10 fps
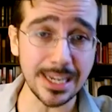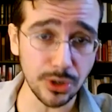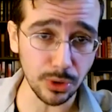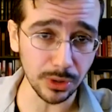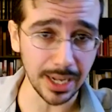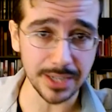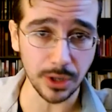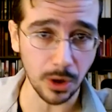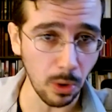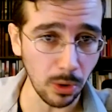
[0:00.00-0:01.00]
to utilize
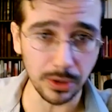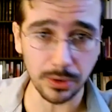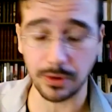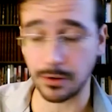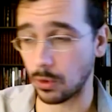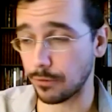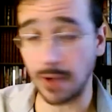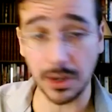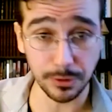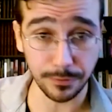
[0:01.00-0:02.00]
the coal or
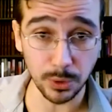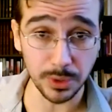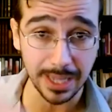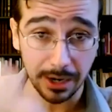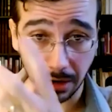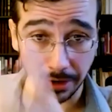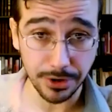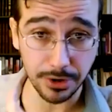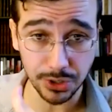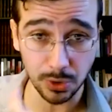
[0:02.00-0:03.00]
fossil fuels that are under
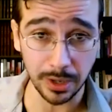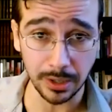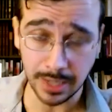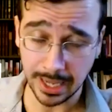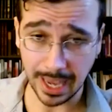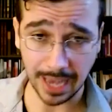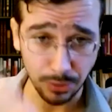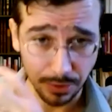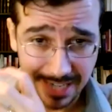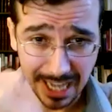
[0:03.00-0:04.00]
your soil, and
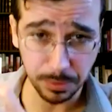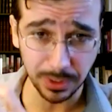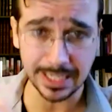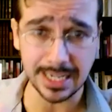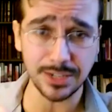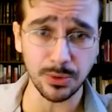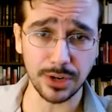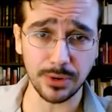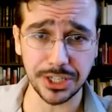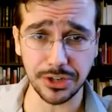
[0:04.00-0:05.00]
you desperately need to
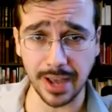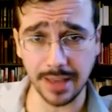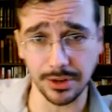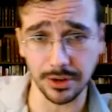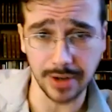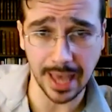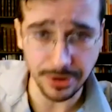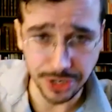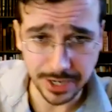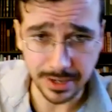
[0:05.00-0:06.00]
increase your
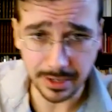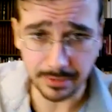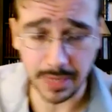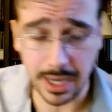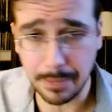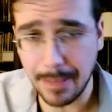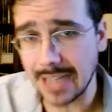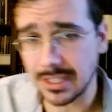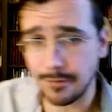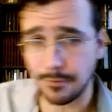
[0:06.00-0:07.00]
energy
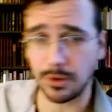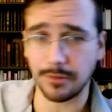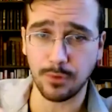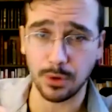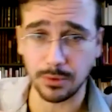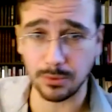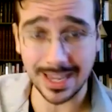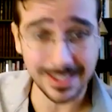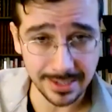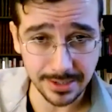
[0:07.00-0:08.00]
capacity for
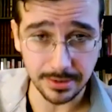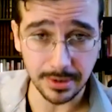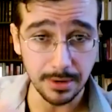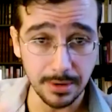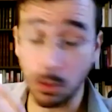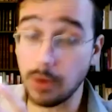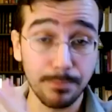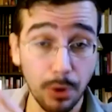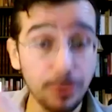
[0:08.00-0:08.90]
residents, for both